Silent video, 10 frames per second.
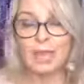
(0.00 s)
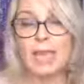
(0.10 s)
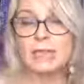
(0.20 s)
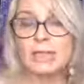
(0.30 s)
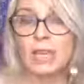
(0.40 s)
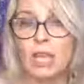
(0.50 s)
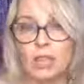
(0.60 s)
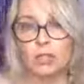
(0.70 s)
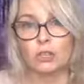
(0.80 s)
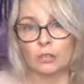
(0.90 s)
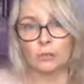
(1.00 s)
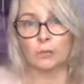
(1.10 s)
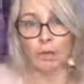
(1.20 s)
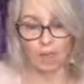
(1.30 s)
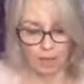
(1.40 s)
And
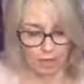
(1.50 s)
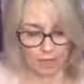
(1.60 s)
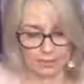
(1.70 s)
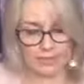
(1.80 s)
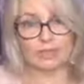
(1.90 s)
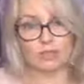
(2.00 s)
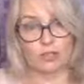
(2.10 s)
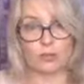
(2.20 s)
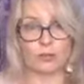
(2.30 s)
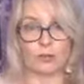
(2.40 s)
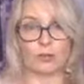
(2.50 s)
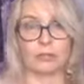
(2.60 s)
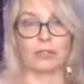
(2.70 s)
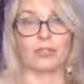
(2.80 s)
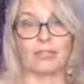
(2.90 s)
you need to
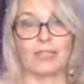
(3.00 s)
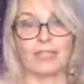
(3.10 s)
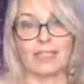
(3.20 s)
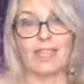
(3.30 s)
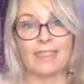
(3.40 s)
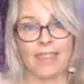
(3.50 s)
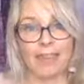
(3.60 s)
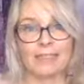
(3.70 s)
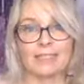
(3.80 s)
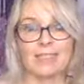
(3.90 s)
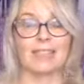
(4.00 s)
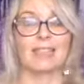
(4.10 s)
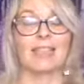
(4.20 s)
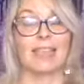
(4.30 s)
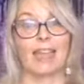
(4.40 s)
hear that
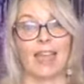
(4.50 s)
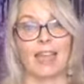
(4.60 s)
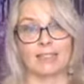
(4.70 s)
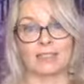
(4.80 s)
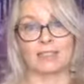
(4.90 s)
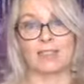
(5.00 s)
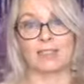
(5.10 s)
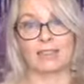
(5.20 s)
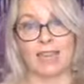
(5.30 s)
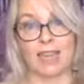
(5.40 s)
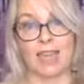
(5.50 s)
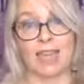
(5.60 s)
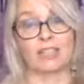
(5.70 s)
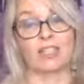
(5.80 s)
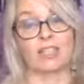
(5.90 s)
and start to take
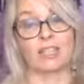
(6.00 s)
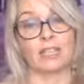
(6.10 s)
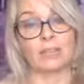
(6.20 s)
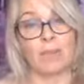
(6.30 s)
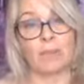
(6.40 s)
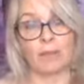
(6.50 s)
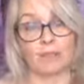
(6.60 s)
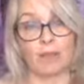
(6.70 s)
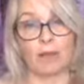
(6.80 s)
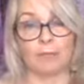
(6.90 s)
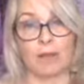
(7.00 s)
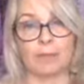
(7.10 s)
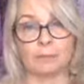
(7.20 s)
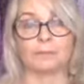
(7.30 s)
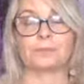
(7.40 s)
action. And it's meant with love,
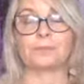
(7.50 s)
right?